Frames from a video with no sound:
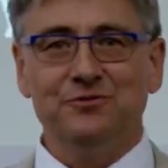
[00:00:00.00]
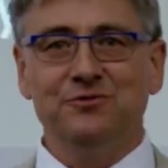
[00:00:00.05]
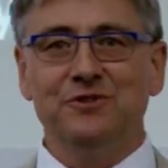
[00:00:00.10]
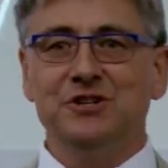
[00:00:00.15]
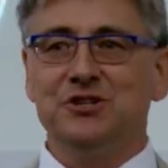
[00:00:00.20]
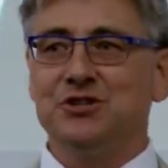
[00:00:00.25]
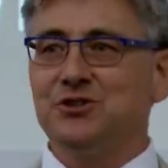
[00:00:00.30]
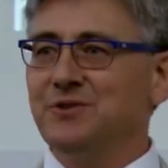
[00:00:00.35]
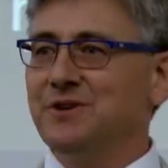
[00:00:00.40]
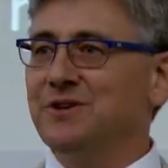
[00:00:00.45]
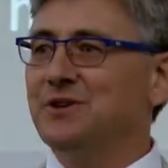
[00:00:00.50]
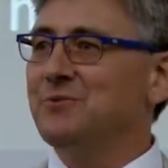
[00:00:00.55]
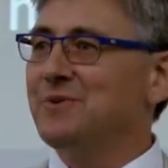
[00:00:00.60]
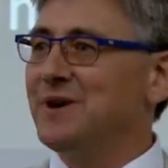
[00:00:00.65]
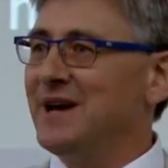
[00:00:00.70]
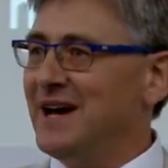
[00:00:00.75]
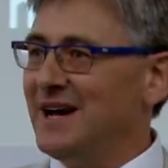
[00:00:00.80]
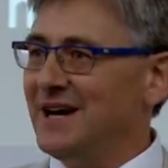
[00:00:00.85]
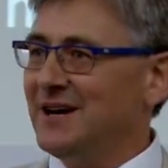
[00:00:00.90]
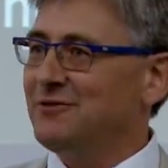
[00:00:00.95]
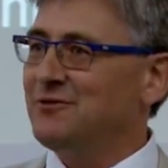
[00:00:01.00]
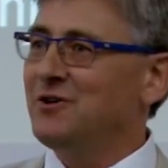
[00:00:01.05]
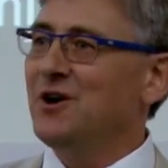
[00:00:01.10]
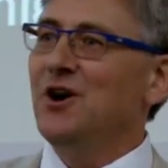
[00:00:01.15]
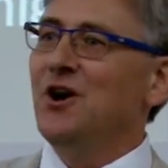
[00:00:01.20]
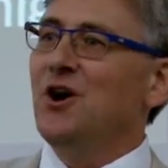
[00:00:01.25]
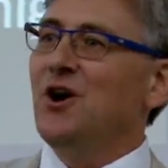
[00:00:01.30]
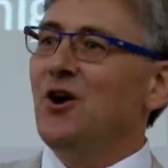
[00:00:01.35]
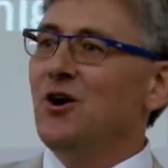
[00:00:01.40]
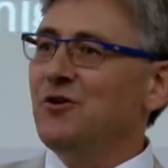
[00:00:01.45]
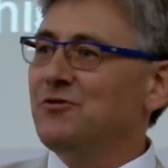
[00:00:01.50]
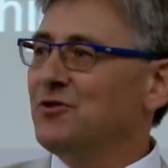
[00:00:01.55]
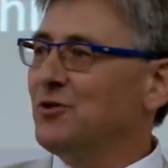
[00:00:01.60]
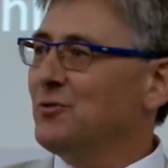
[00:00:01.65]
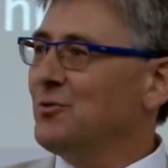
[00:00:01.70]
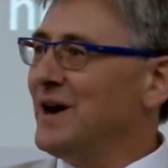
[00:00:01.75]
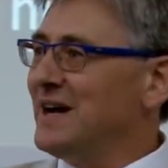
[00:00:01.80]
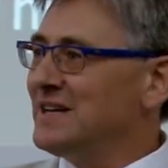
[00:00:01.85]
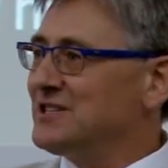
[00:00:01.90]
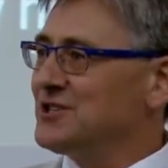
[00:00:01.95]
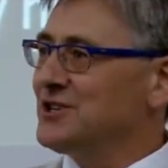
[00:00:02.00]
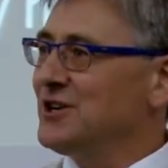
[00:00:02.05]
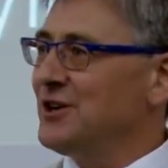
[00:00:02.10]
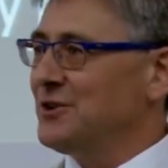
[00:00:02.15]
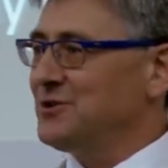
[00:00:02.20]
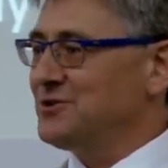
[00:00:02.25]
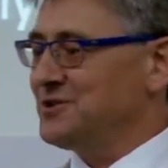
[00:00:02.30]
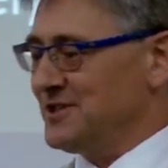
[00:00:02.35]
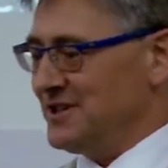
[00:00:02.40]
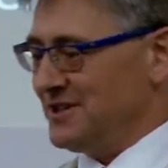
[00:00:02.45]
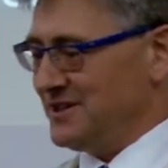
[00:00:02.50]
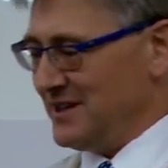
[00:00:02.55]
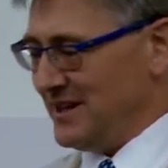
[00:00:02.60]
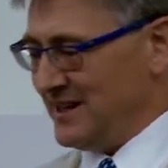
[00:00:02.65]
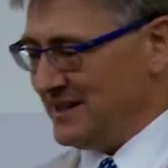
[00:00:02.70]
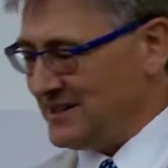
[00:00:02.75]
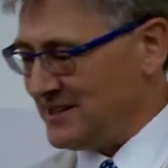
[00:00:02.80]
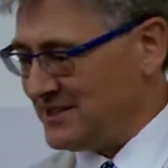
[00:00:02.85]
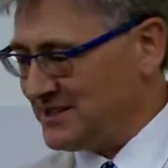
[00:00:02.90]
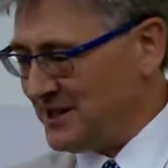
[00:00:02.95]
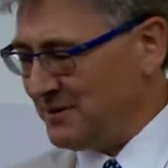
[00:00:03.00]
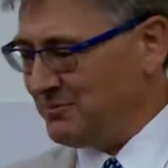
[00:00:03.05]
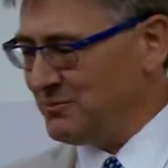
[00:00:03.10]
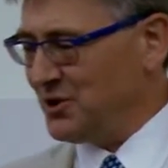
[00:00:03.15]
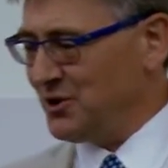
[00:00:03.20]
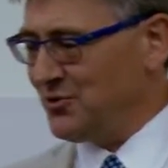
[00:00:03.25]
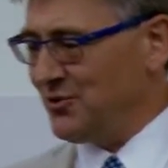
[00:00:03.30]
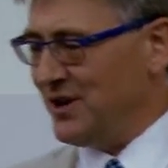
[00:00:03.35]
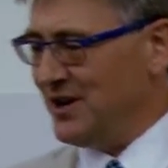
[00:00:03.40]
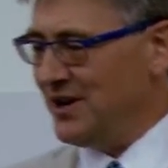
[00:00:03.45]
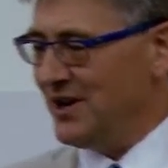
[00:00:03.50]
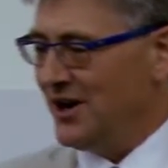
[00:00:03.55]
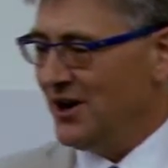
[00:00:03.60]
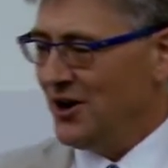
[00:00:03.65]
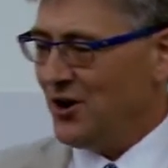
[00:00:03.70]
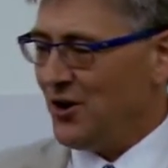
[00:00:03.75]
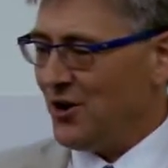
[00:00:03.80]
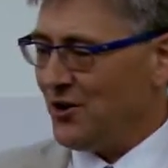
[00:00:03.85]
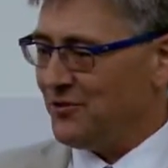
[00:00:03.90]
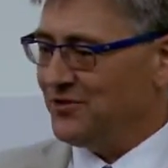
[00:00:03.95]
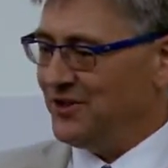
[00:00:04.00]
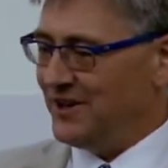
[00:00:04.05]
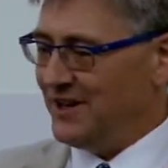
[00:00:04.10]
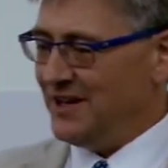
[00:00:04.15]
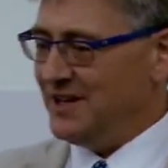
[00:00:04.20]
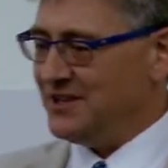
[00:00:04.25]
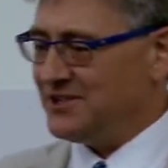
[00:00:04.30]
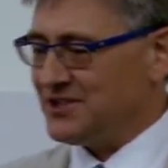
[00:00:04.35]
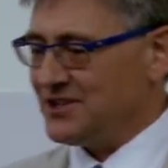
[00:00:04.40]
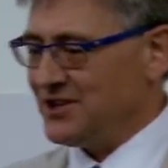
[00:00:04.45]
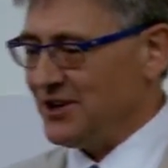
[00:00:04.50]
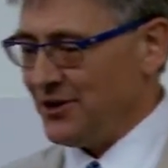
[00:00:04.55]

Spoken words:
of fishery that we have off the west coast and to some degree off the east